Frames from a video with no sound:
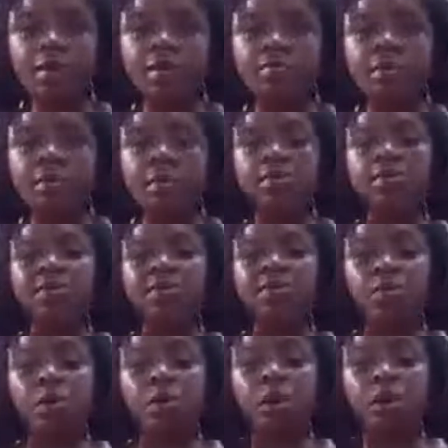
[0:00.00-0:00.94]
sometimes
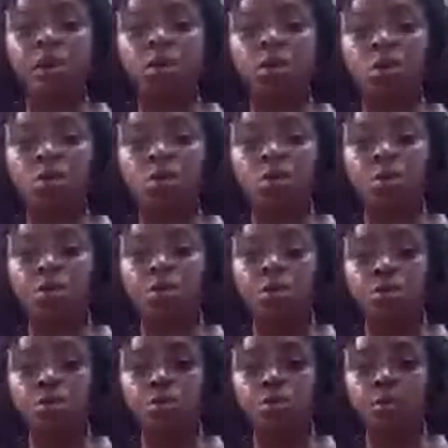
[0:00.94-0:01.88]
if you are going
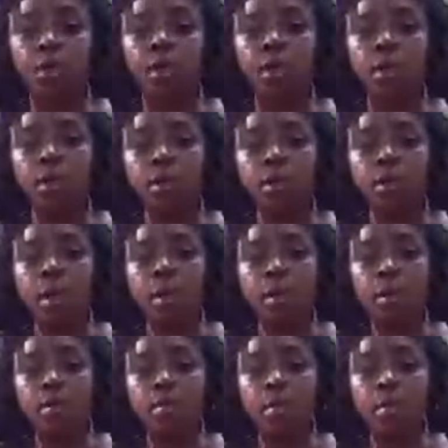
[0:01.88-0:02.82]
through
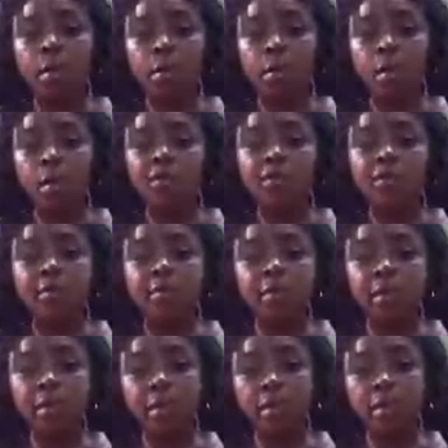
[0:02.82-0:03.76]
um, a
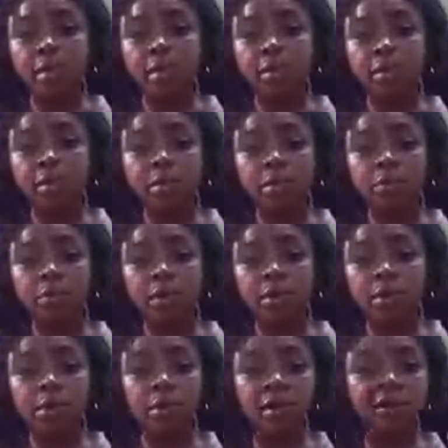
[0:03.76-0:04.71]
fertility
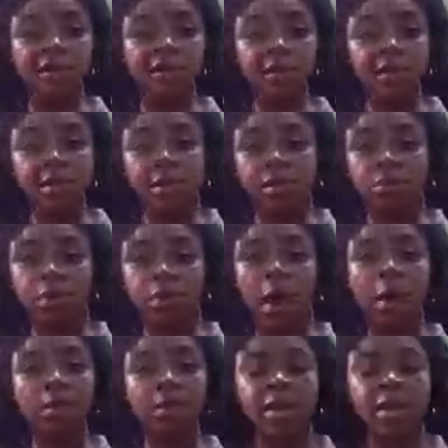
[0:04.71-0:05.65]
situation or
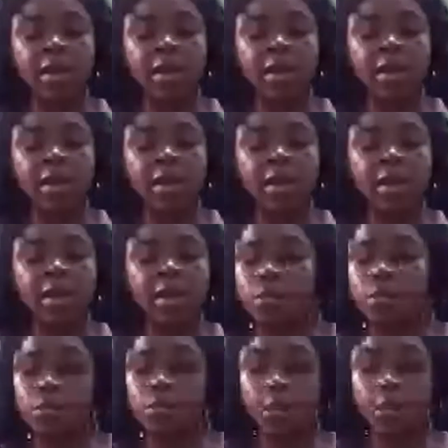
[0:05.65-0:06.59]
infertility, I don't like to use the
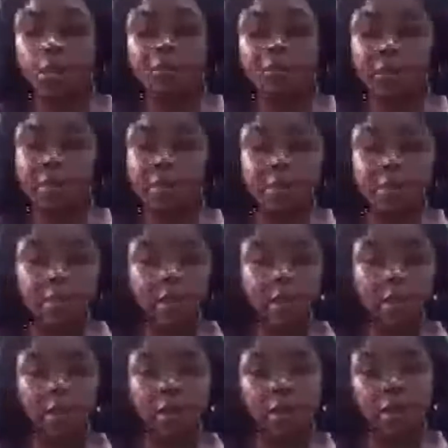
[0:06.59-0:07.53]
word infertility
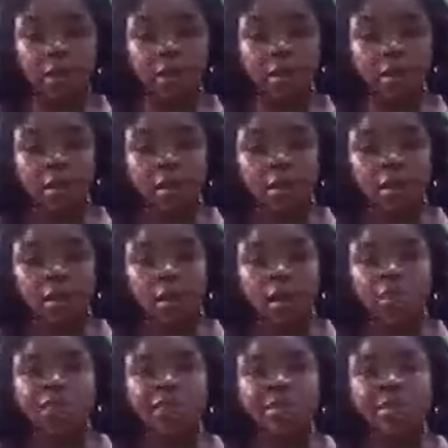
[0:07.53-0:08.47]
or um,
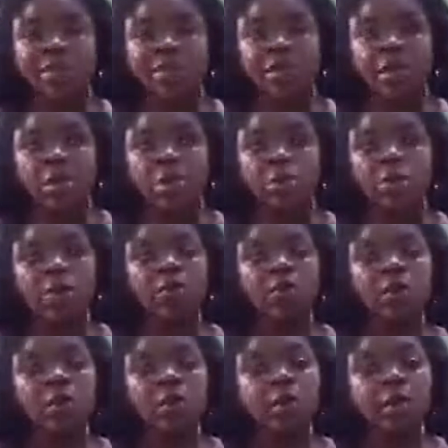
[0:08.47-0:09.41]
fertility issue. I
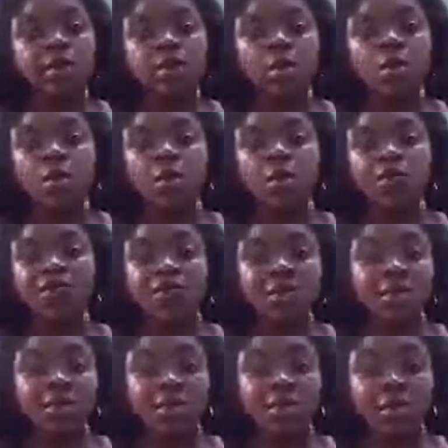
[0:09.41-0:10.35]
really like to call them
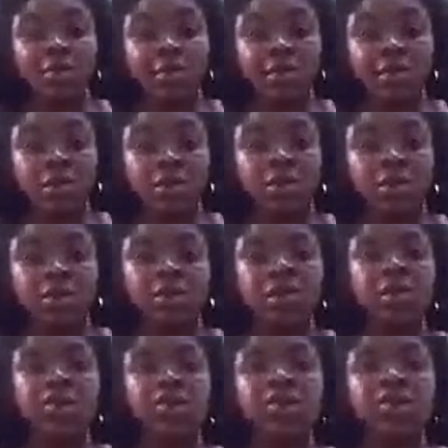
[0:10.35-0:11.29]
fertility messages because I
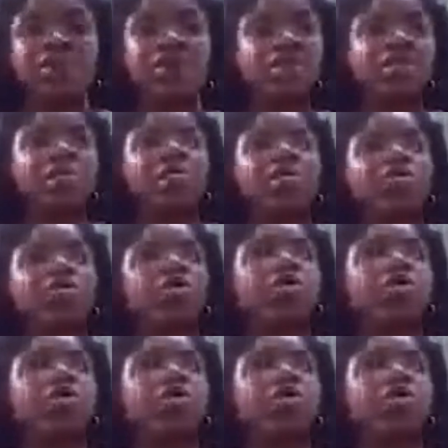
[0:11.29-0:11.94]
really feel like these are your